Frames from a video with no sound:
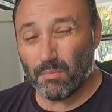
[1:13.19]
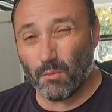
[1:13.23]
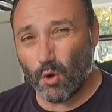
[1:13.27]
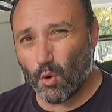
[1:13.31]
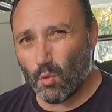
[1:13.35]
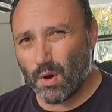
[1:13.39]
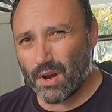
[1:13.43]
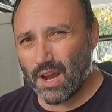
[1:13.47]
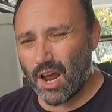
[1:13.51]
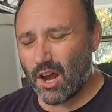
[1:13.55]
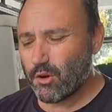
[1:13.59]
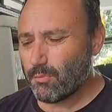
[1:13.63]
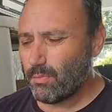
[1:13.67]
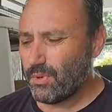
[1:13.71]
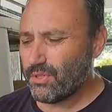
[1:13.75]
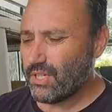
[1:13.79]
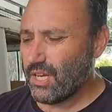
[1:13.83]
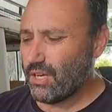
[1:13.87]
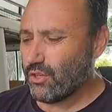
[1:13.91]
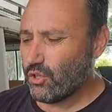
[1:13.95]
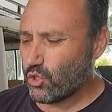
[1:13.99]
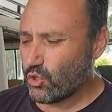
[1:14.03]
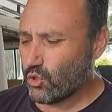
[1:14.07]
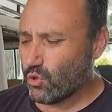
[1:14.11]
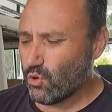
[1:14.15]
I'm not
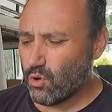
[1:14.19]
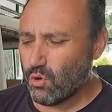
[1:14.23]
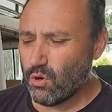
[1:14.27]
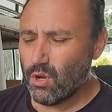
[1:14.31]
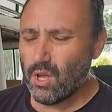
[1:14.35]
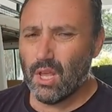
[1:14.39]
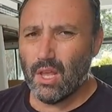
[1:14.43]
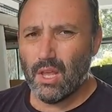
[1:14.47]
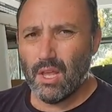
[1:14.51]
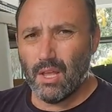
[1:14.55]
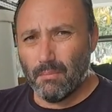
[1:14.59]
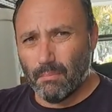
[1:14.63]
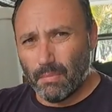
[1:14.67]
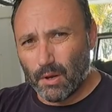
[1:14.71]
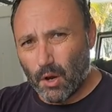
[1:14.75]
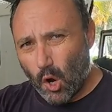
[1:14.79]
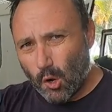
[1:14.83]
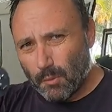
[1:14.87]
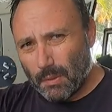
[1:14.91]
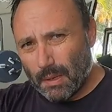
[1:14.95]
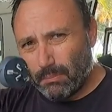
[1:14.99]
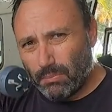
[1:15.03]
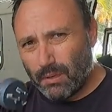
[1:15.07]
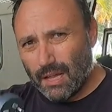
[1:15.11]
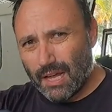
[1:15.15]
100% sure, but
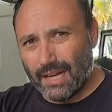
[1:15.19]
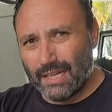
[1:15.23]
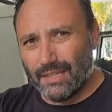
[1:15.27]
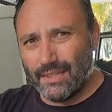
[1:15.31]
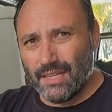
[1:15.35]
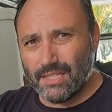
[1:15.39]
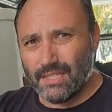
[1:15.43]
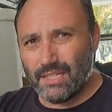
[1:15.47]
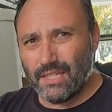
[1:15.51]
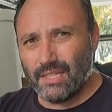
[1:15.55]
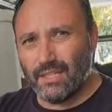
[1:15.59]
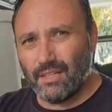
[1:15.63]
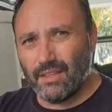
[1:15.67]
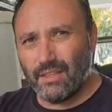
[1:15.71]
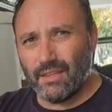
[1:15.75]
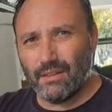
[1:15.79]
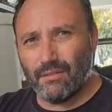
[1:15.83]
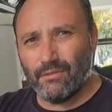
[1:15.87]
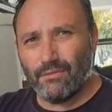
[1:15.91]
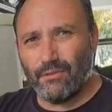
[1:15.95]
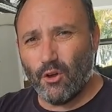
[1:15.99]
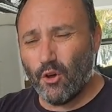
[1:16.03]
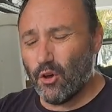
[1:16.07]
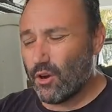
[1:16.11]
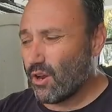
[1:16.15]
I'll be plugging this into the
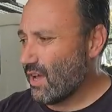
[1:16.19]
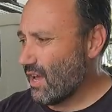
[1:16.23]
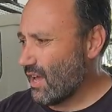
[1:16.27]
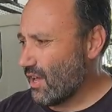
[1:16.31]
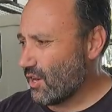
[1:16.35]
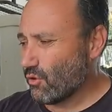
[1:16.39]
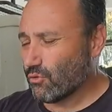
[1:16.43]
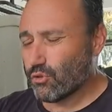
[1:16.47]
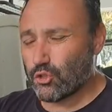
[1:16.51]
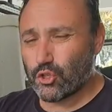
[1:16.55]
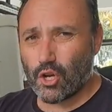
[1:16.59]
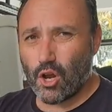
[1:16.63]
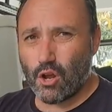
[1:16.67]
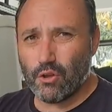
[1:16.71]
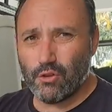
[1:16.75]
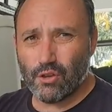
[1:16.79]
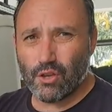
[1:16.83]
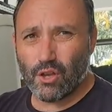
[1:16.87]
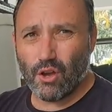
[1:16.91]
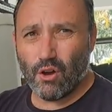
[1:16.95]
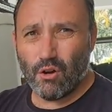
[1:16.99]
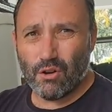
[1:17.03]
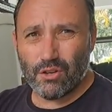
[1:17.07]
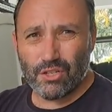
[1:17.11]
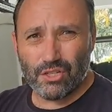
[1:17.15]
inverter and I'll show you
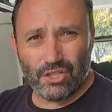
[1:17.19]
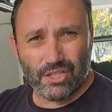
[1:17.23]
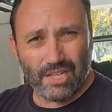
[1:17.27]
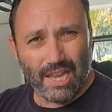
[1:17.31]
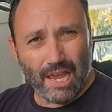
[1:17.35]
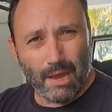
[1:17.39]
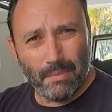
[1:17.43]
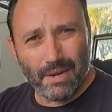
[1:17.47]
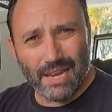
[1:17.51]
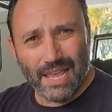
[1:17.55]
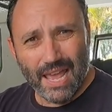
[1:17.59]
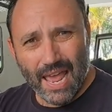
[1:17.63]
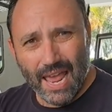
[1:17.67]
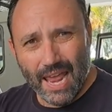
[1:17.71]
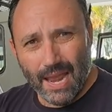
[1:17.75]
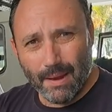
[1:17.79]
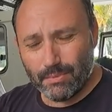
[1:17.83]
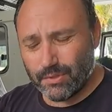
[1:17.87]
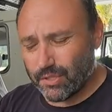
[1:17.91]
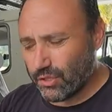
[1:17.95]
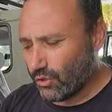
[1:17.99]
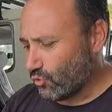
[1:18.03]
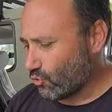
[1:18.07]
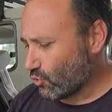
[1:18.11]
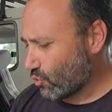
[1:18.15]
guys just how many
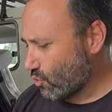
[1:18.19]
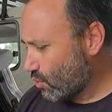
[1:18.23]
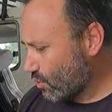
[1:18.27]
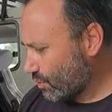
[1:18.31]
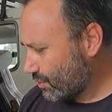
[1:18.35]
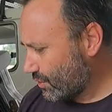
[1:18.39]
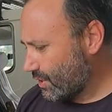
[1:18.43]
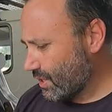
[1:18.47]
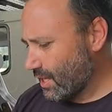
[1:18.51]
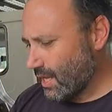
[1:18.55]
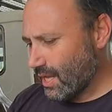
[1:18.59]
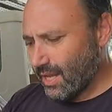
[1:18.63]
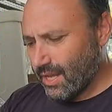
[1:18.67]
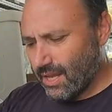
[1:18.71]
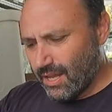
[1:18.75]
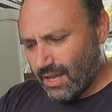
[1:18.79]
amps it draws.